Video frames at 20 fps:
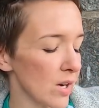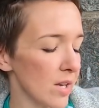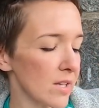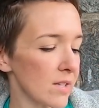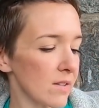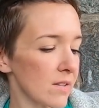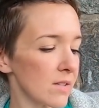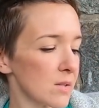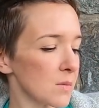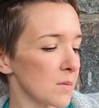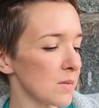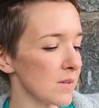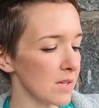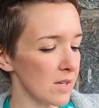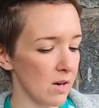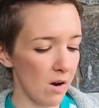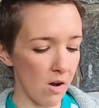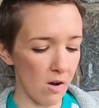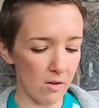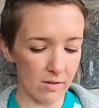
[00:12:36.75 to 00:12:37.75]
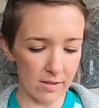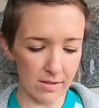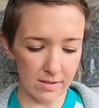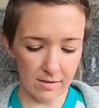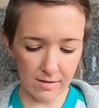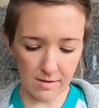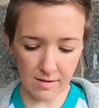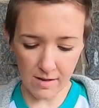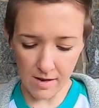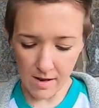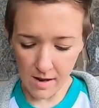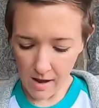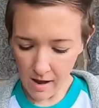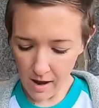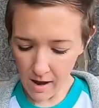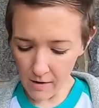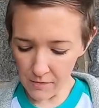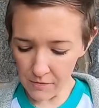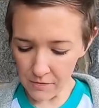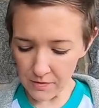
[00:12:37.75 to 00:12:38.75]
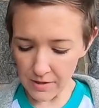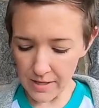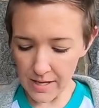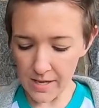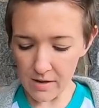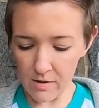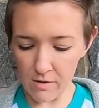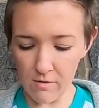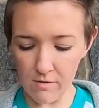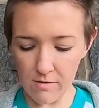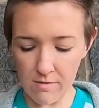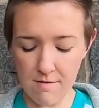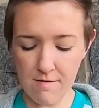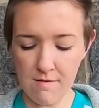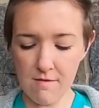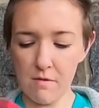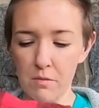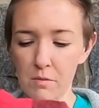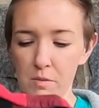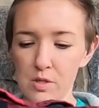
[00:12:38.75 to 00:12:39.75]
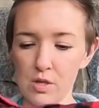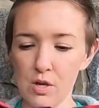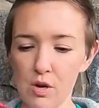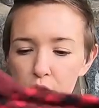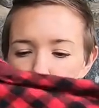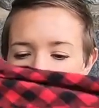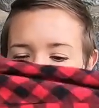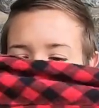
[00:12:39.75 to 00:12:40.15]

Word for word: I think that's what they call it. A flannel, which are